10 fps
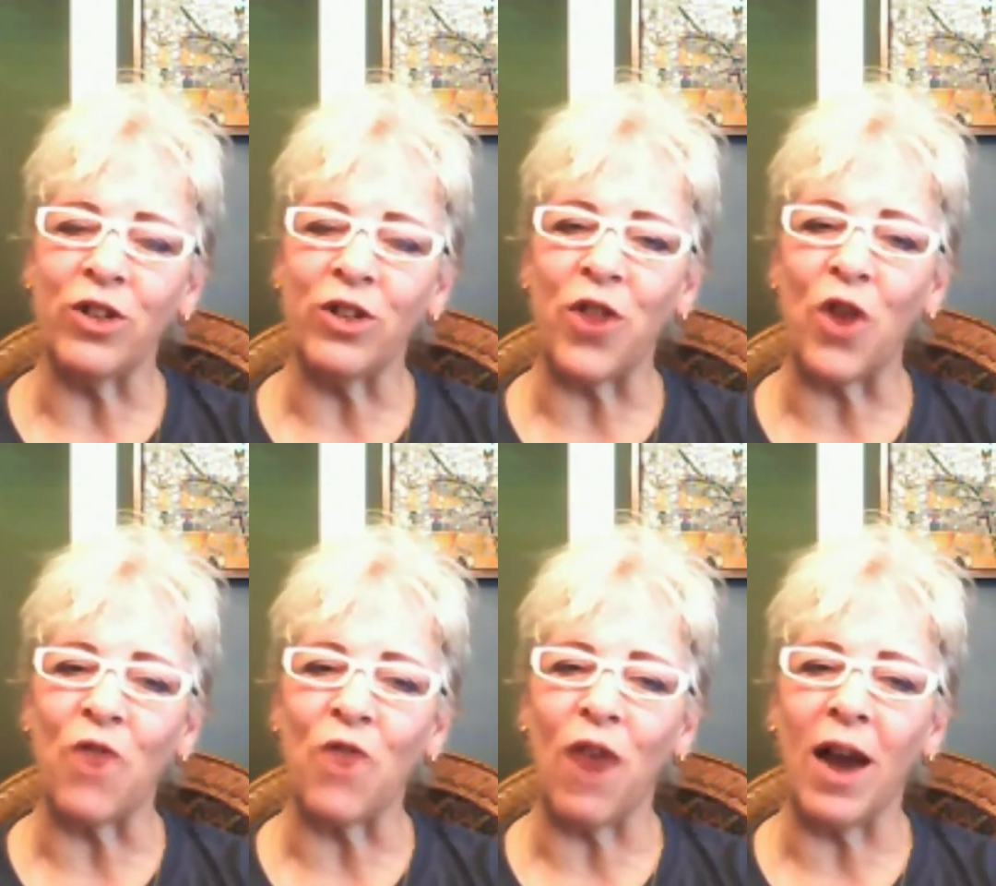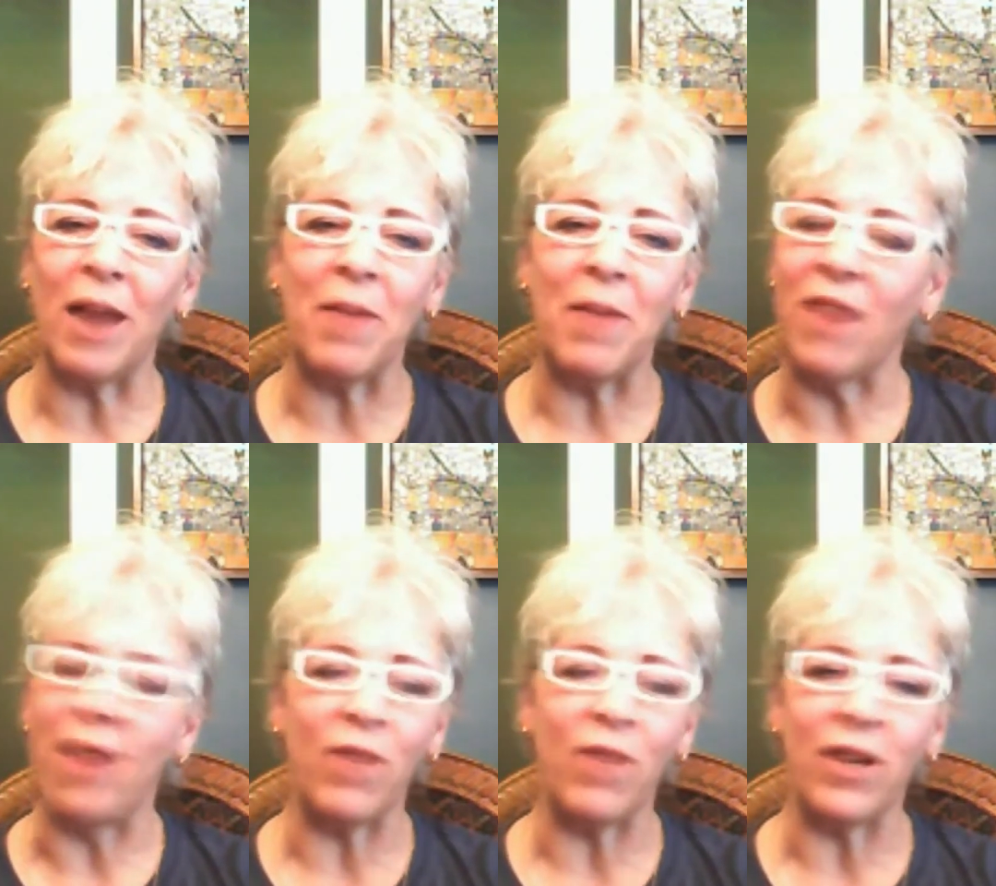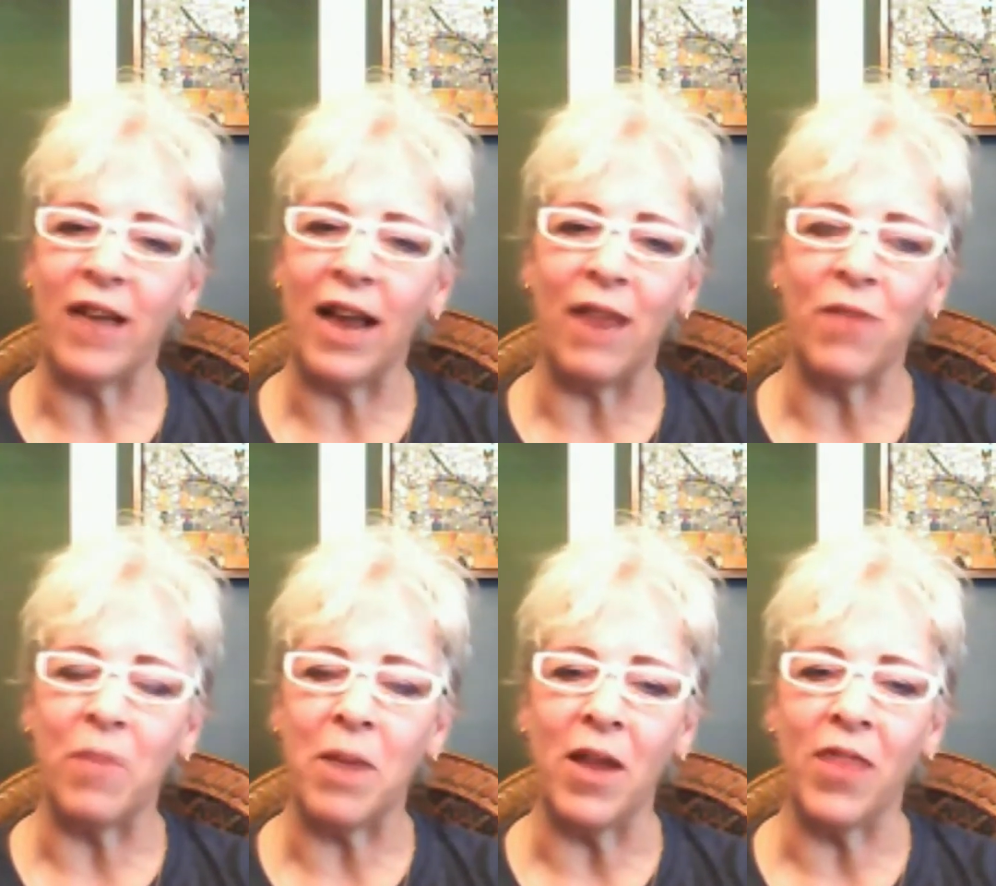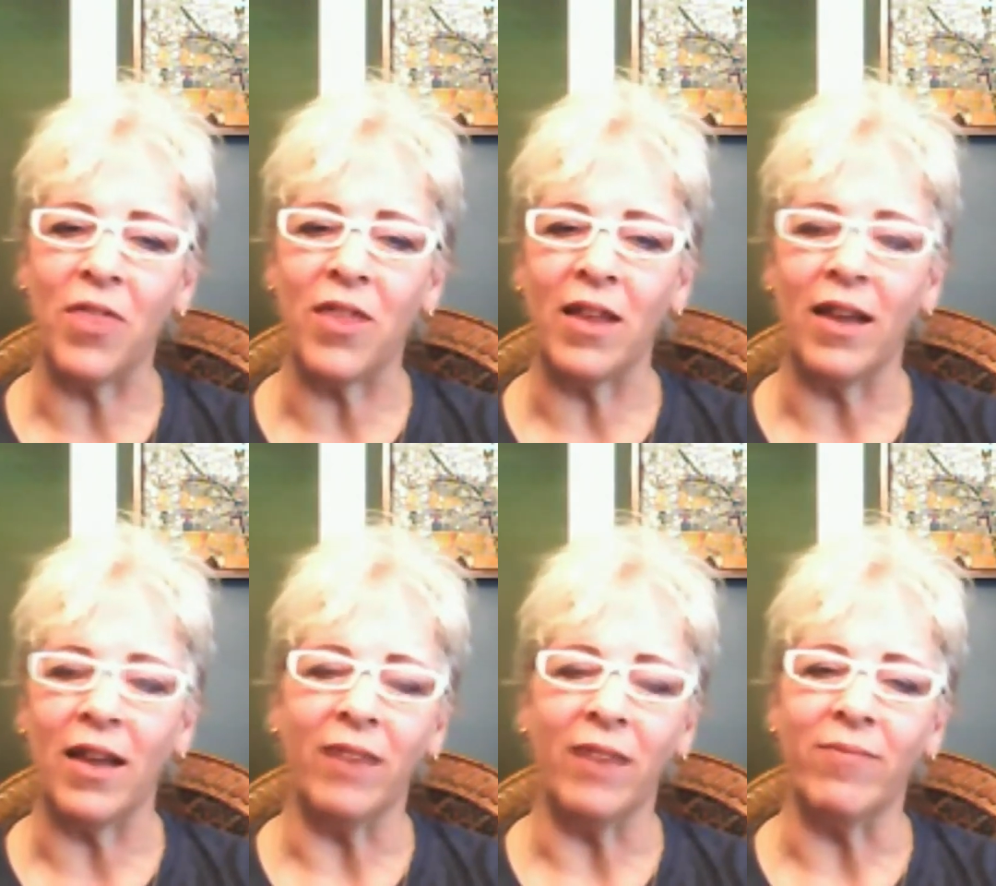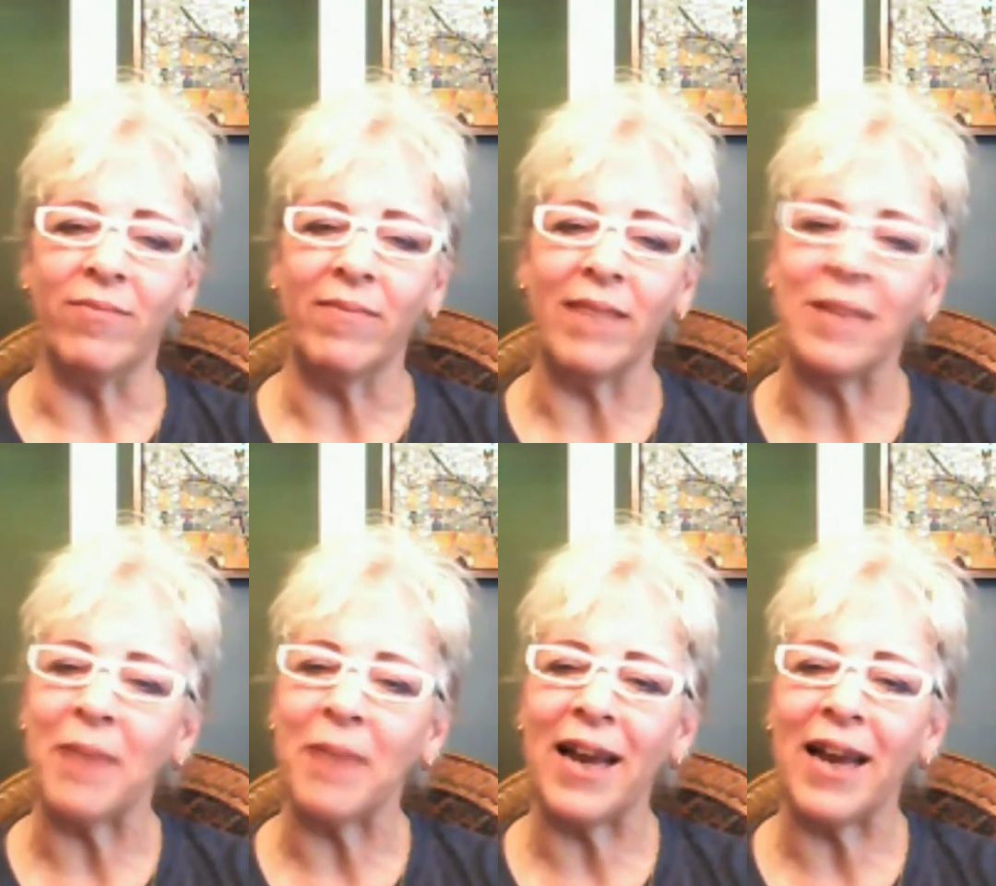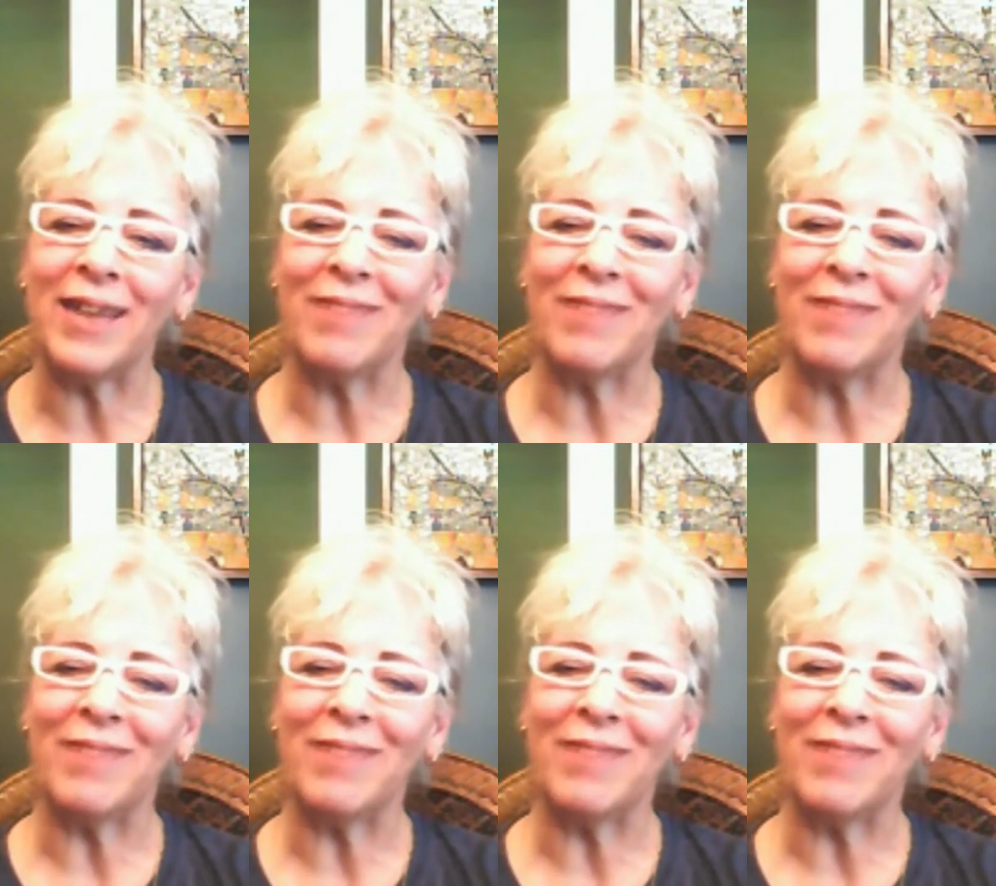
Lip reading: It's the third Friday, my favorite day of the month, and that's about it.